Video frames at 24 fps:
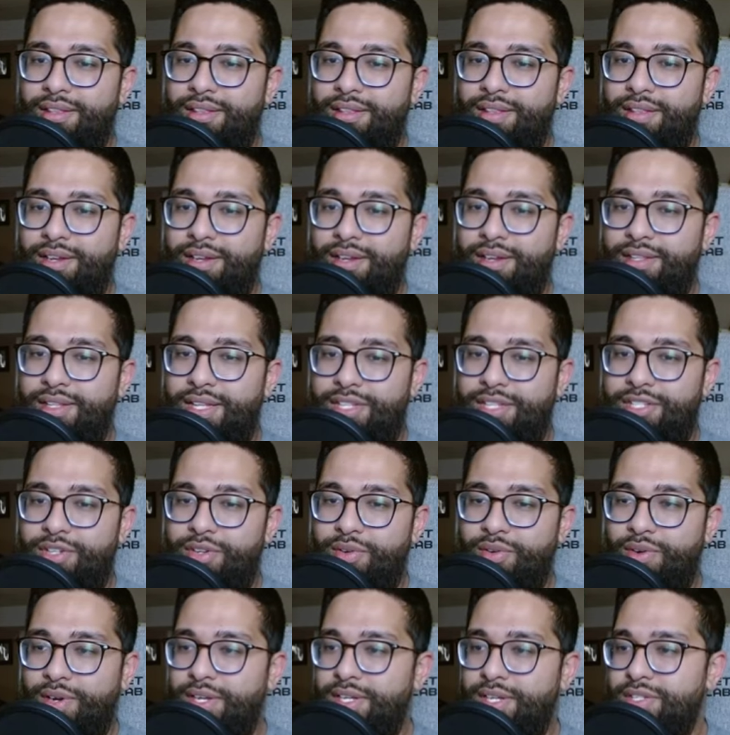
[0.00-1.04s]
Uh, that's
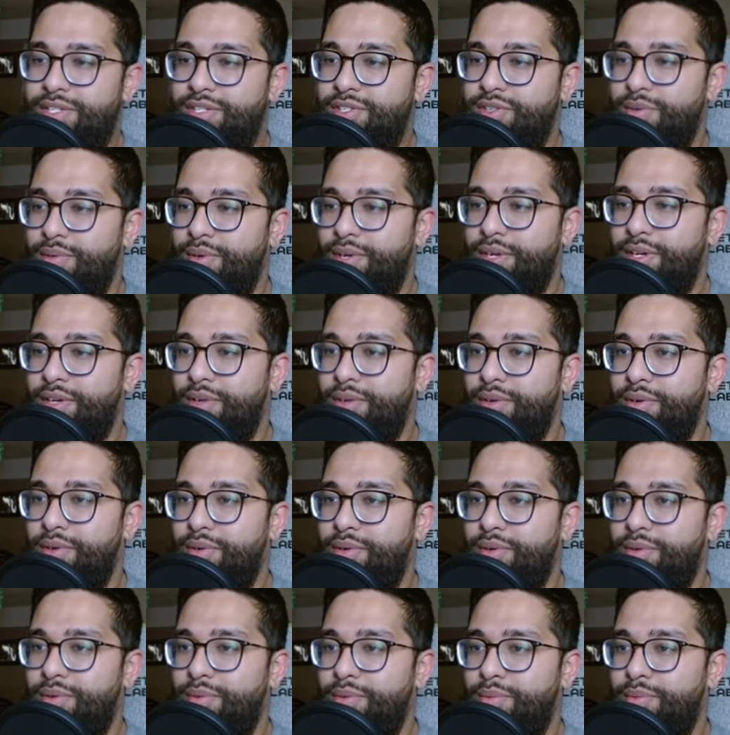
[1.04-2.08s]
great. So we're going to
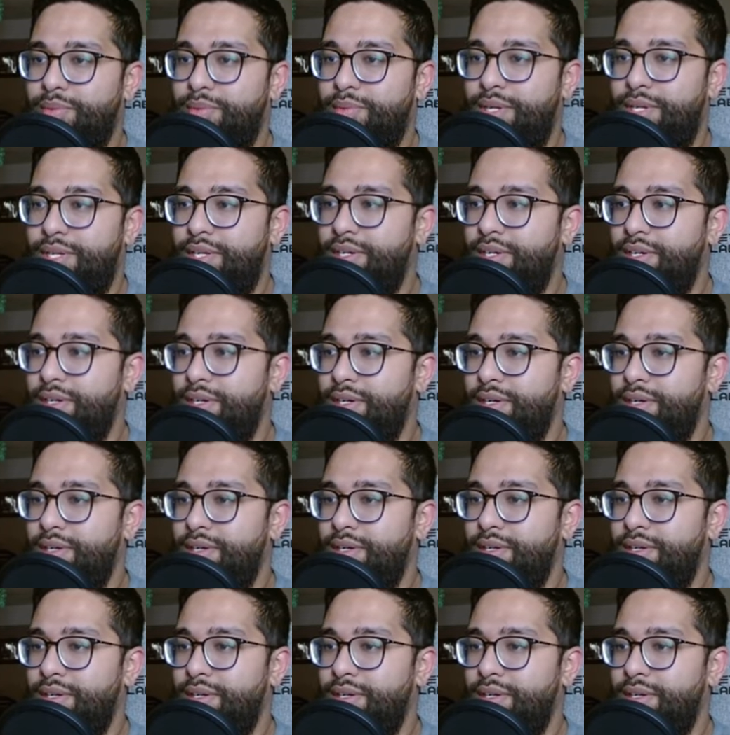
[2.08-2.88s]
go one,